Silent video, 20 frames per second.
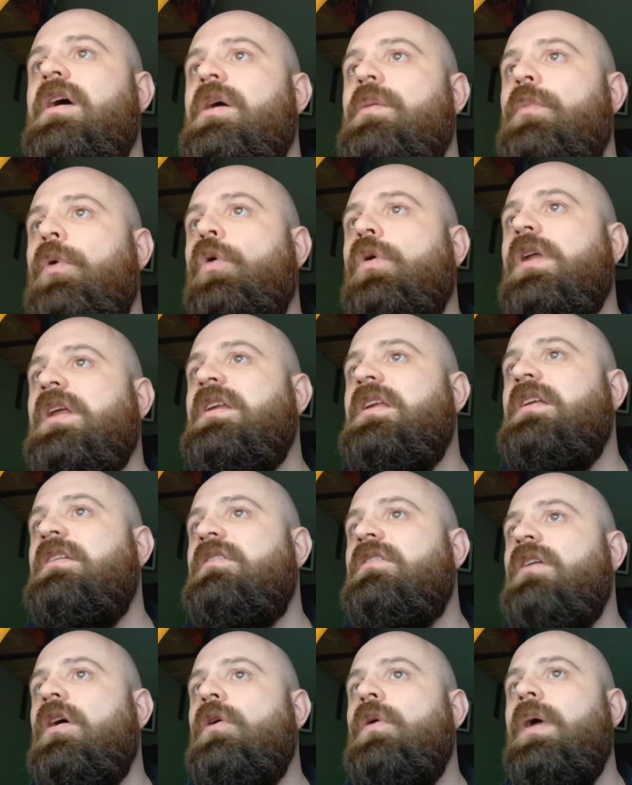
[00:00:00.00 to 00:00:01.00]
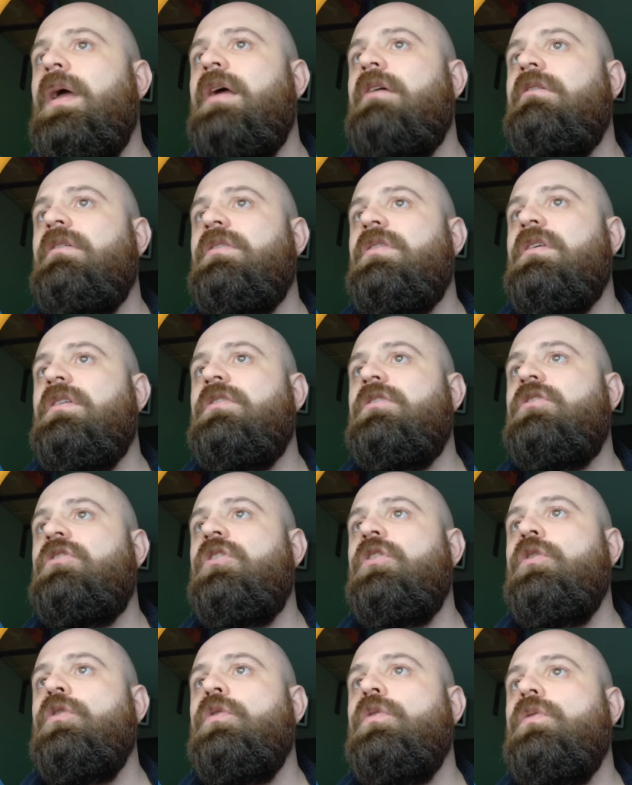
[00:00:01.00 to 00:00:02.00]
But all I need to know here is this
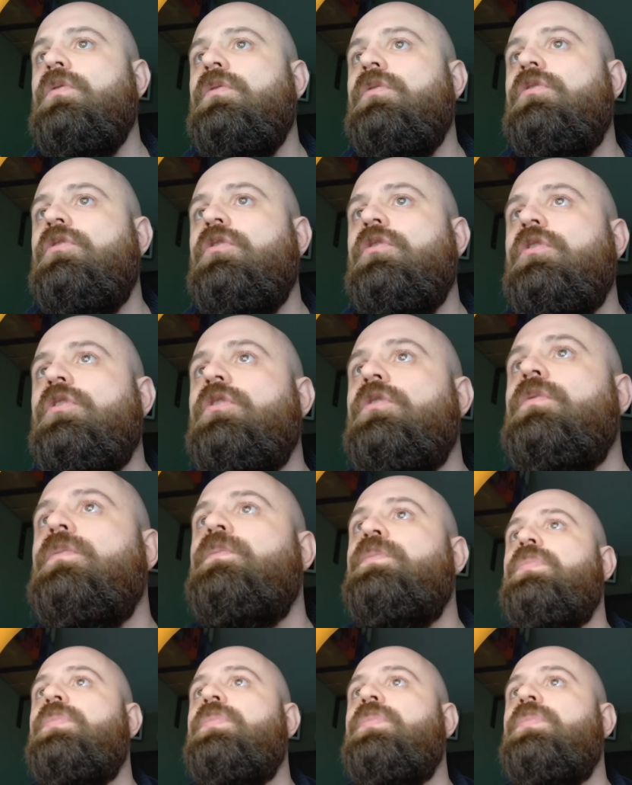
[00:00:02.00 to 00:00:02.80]
222.